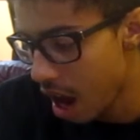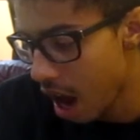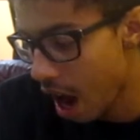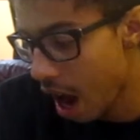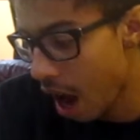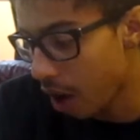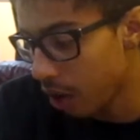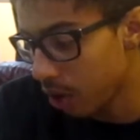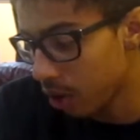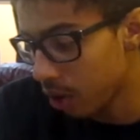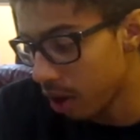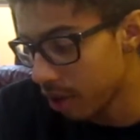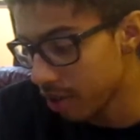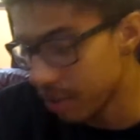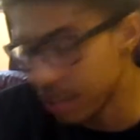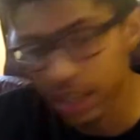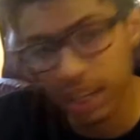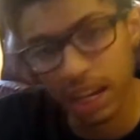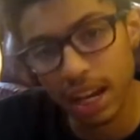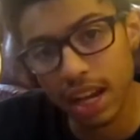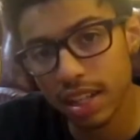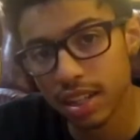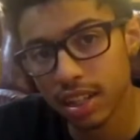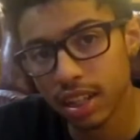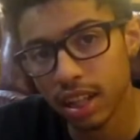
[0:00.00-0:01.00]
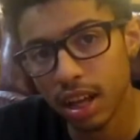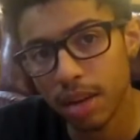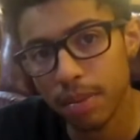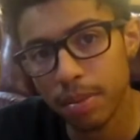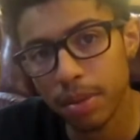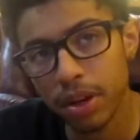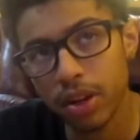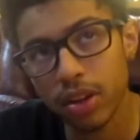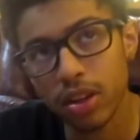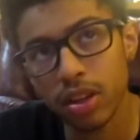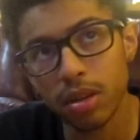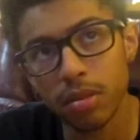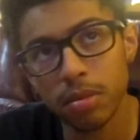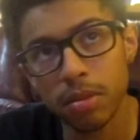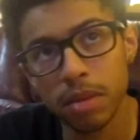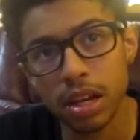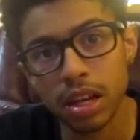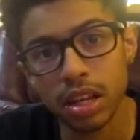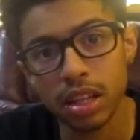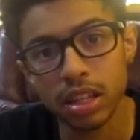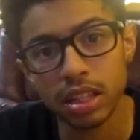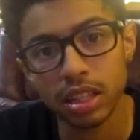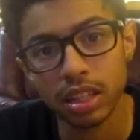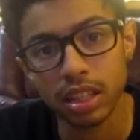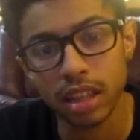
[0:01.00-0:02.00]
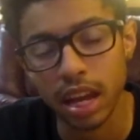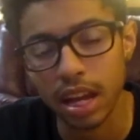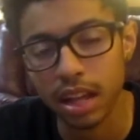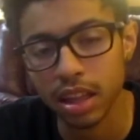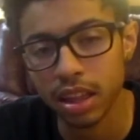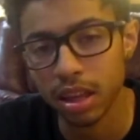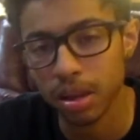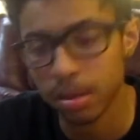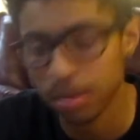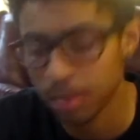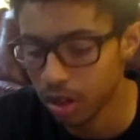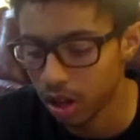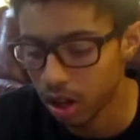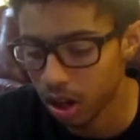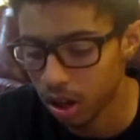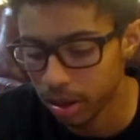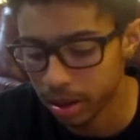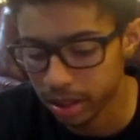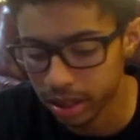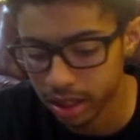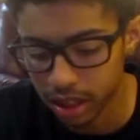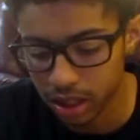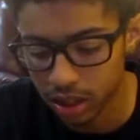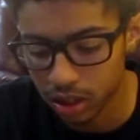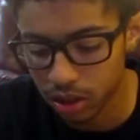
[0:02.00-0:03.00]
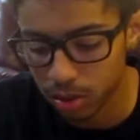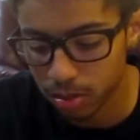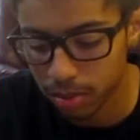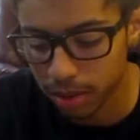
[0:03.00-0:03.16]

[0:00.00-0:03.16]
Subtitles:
I don't know, I've seen guys a lot better than me skate them and obviously do